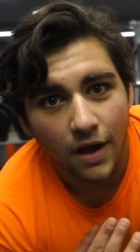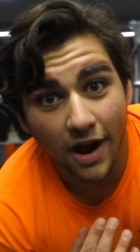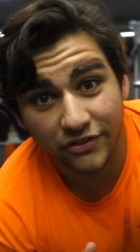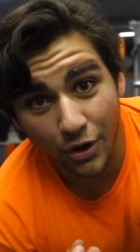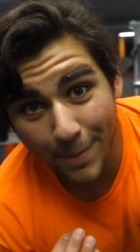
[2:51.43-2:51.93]

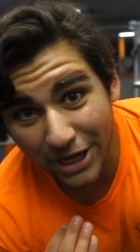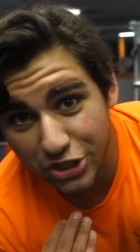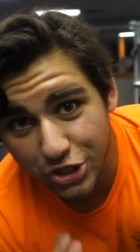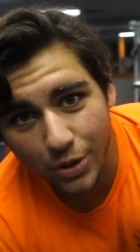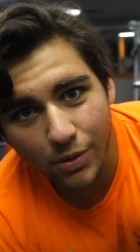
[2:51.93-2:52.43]
Alright, so I'm about to
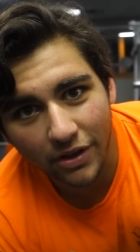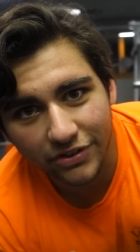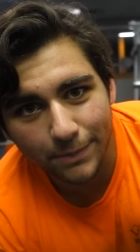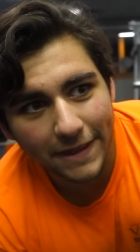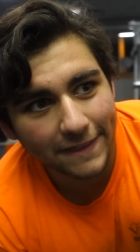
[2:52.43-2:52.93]
show you all
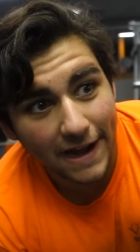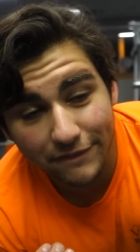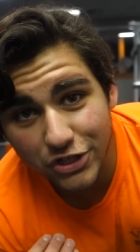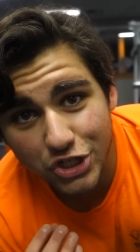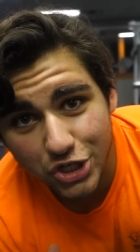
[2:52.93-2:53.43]
something that I
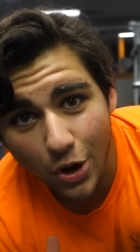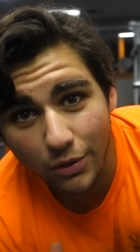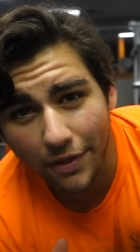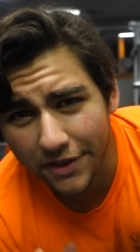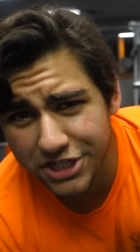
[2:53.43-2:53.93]
haven't
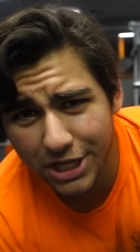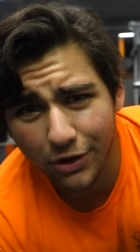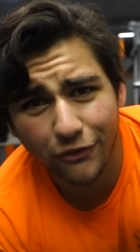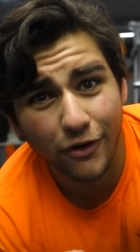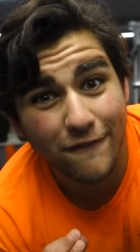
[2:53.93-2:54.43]
shown on the
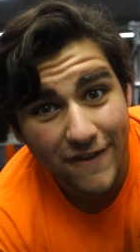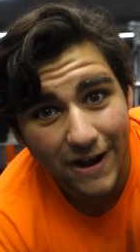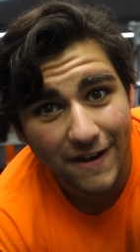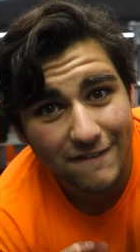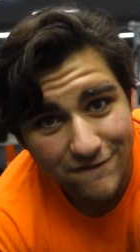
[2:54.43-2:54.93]
channel for a
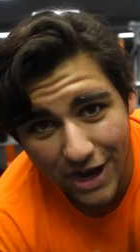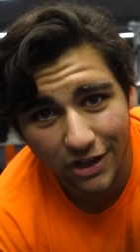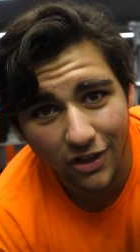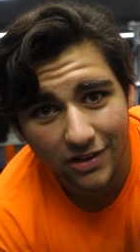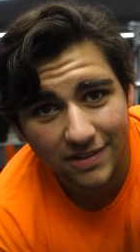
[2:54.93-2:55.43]
very,
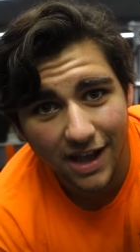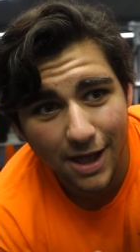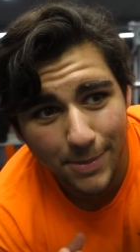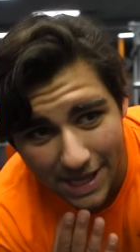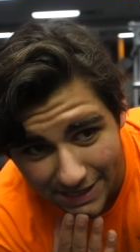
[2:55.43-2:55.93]
very long
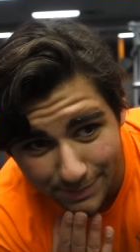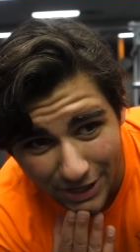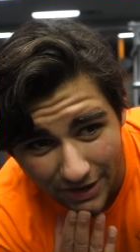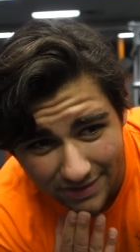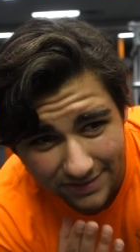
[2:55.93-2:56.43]
time, and to be
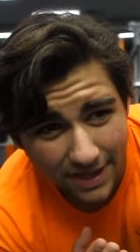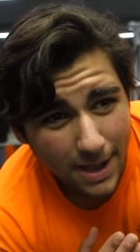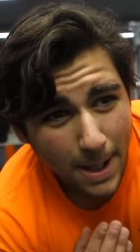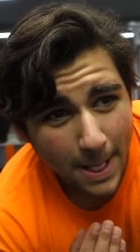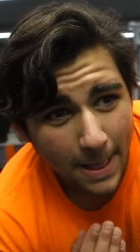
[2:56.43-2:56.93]
honest,
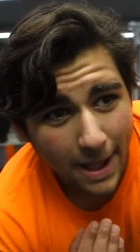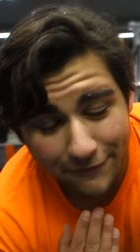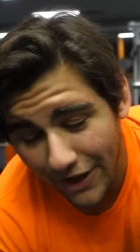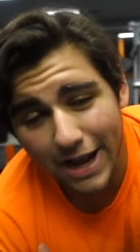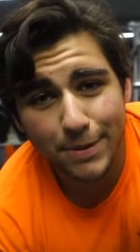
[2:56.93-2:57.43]

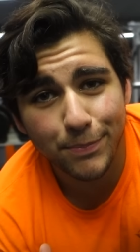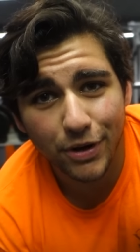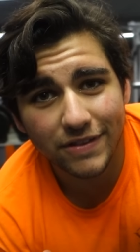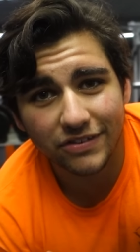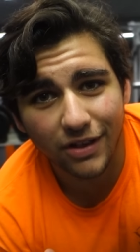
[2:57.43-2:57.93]
I've kind of been
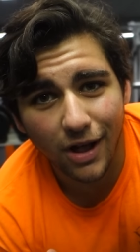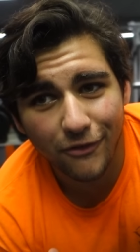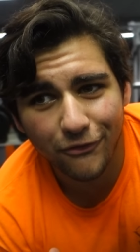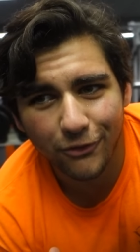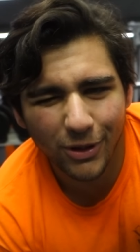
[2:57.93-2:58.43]
putting this off.